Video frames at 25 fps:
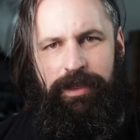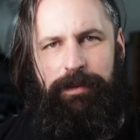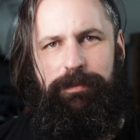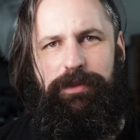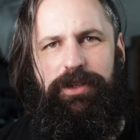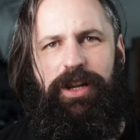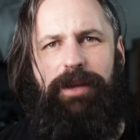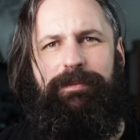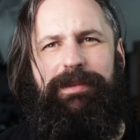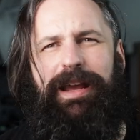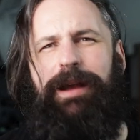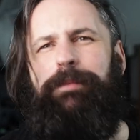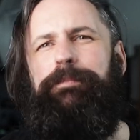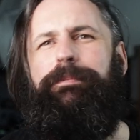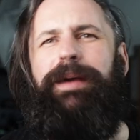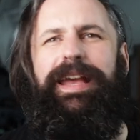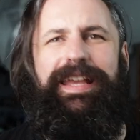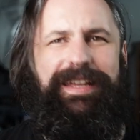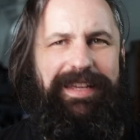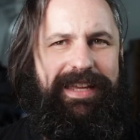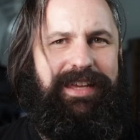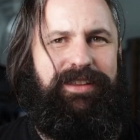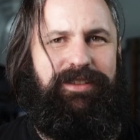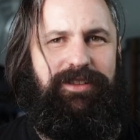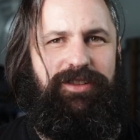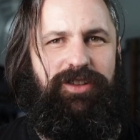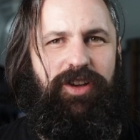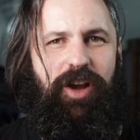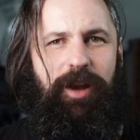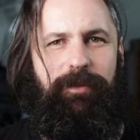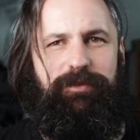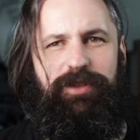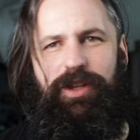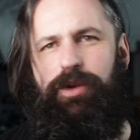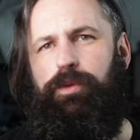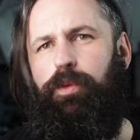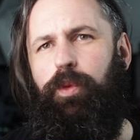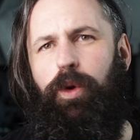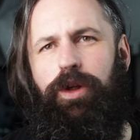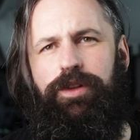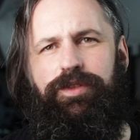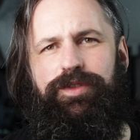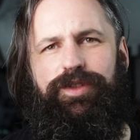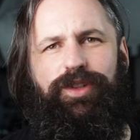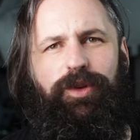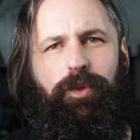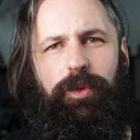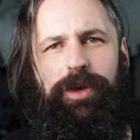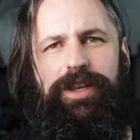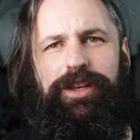But I'm now making the time. So
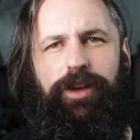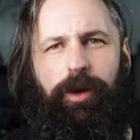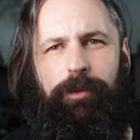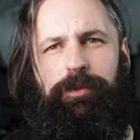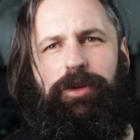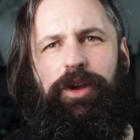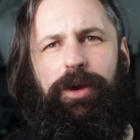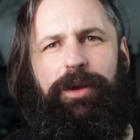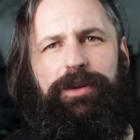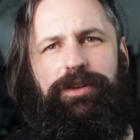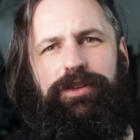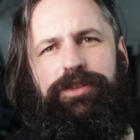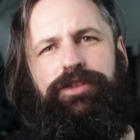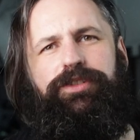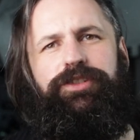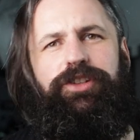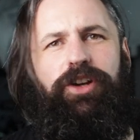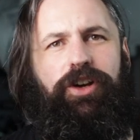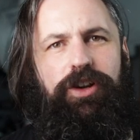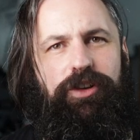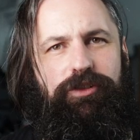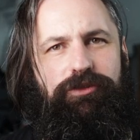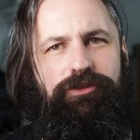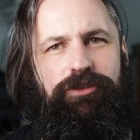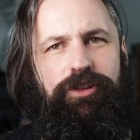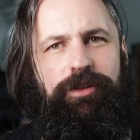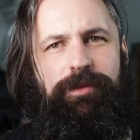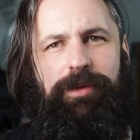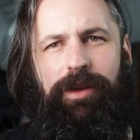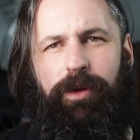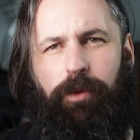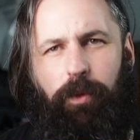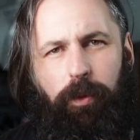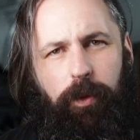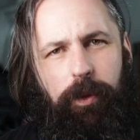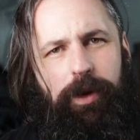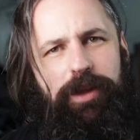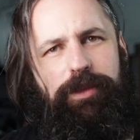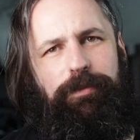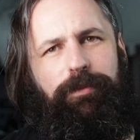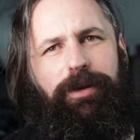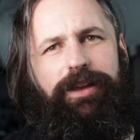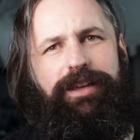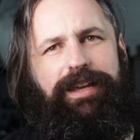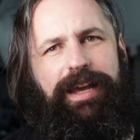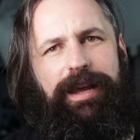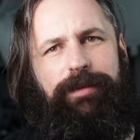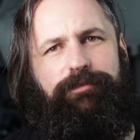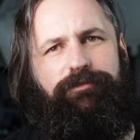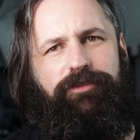once a week, I'm going to the darkroom with
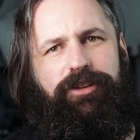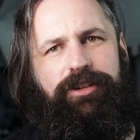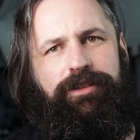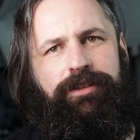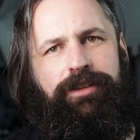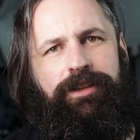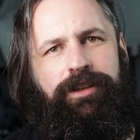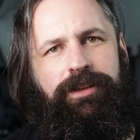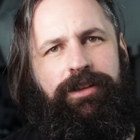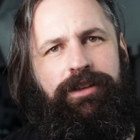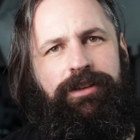my camera,